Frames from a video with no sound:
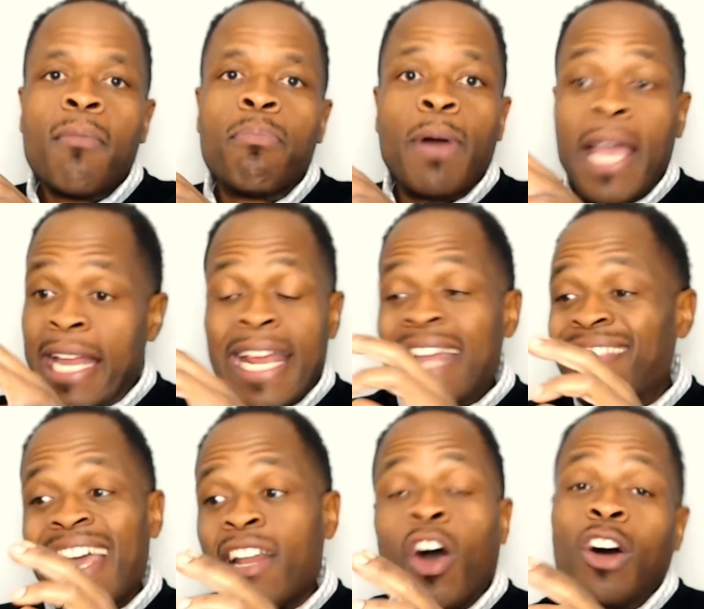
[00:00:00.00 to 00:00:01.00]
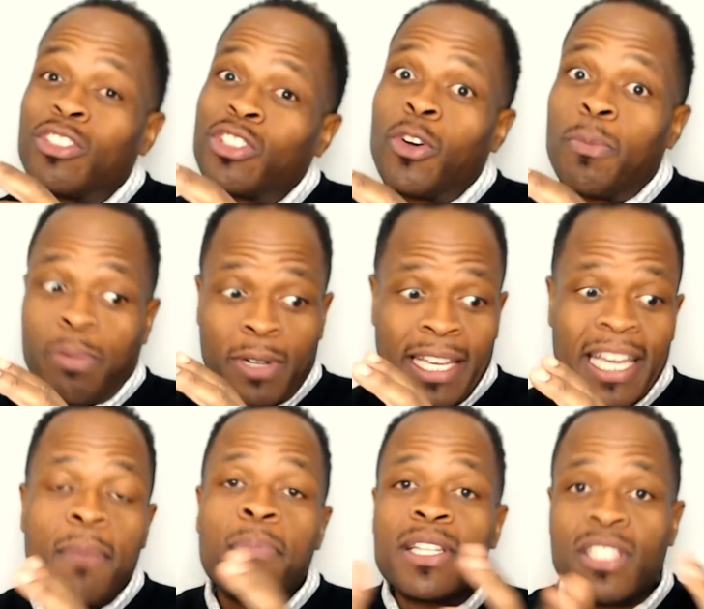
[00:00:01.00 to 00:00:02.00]
but and, and that also
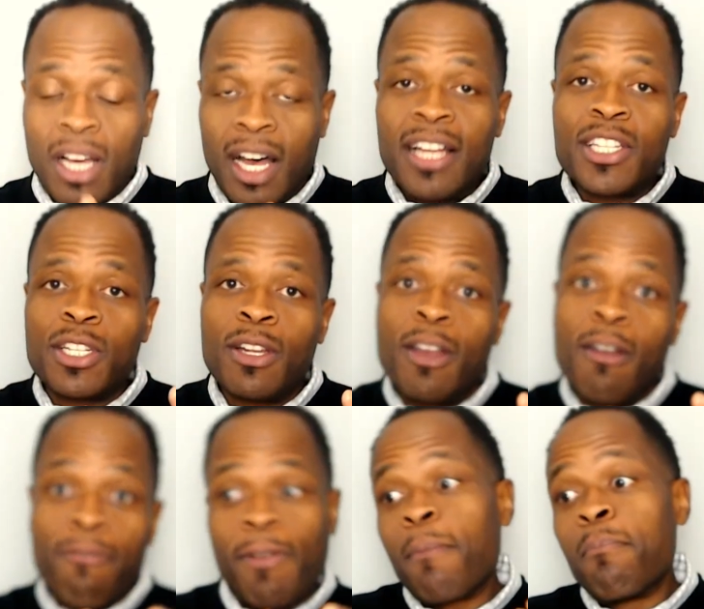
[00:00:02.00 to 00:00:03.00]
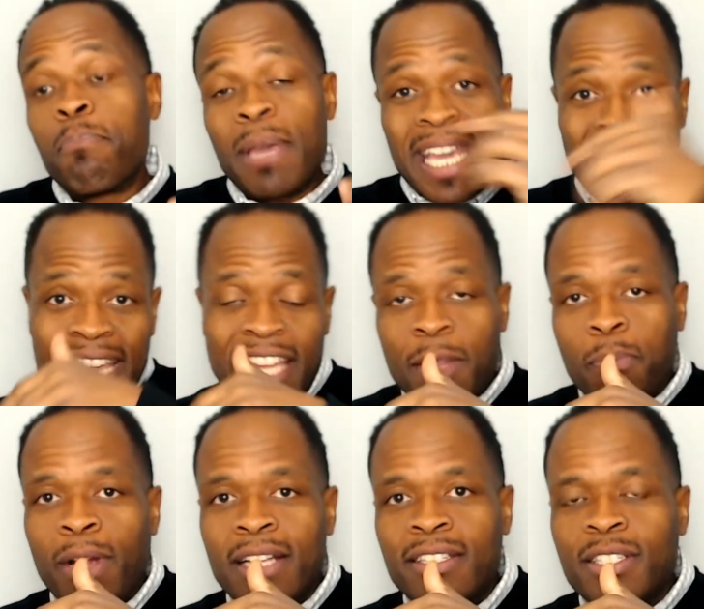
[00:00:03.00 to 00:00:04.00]
prohibits us from being in the
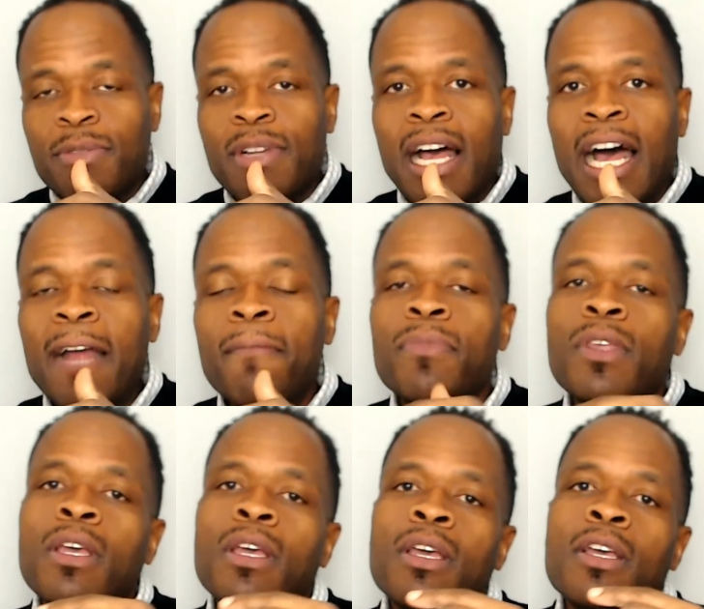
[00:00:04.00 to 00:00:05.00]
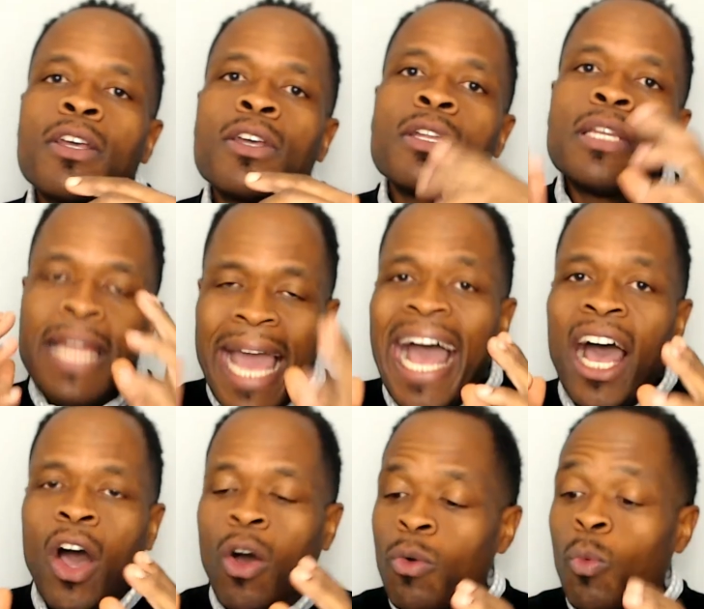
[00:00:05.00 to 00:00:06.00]
presence of God.
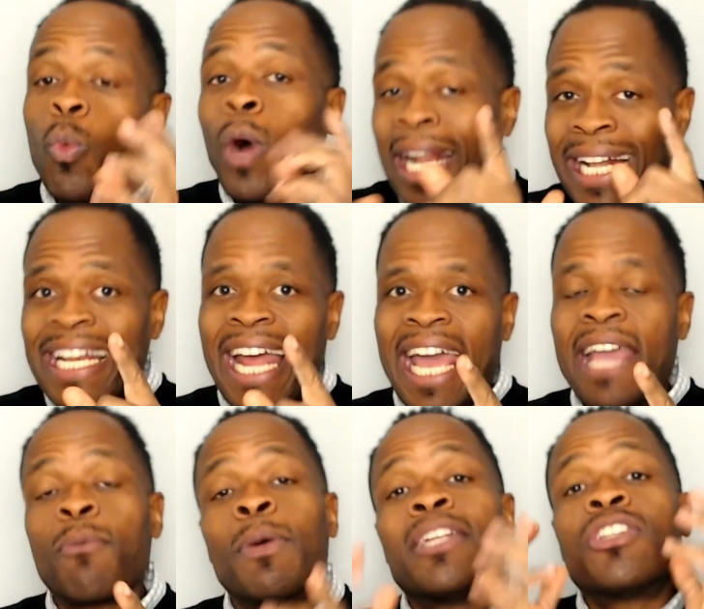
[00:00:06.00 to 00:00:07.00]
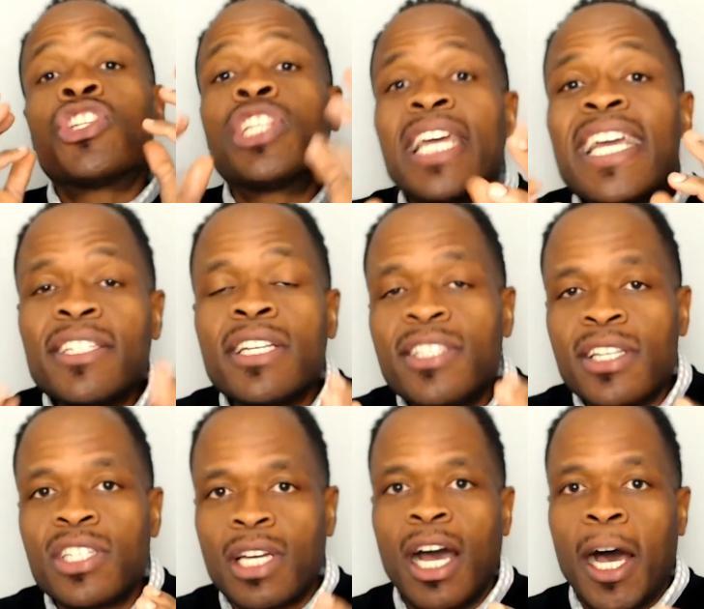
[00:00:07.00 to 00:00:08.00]
Now, one day when Jesus
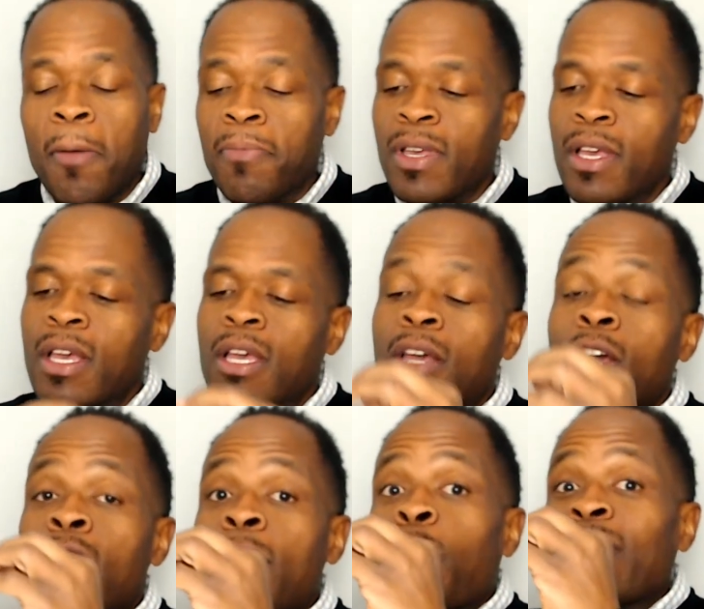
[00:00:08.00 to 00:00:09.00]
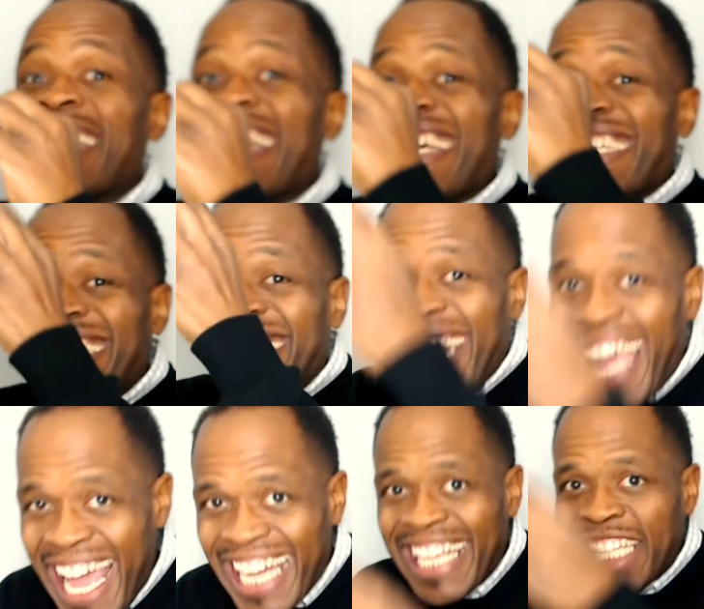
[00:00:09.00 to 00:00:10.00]
has come, when he has
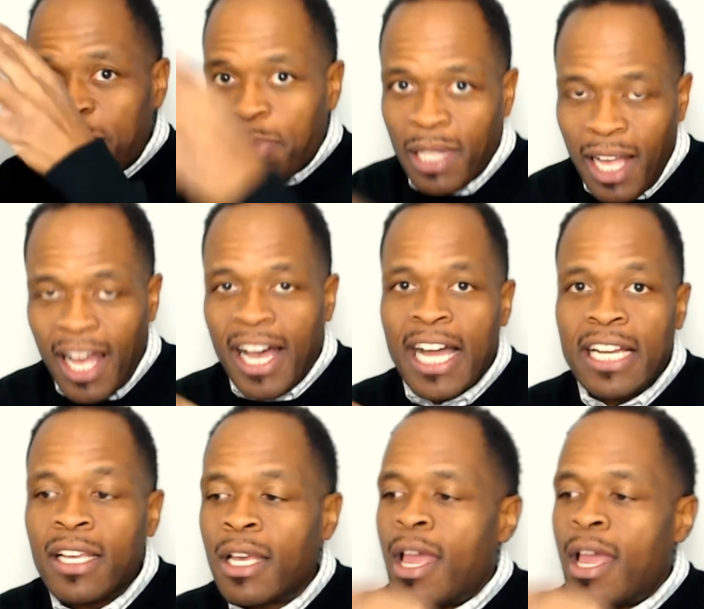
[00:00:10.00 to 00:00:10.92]
shed his blood,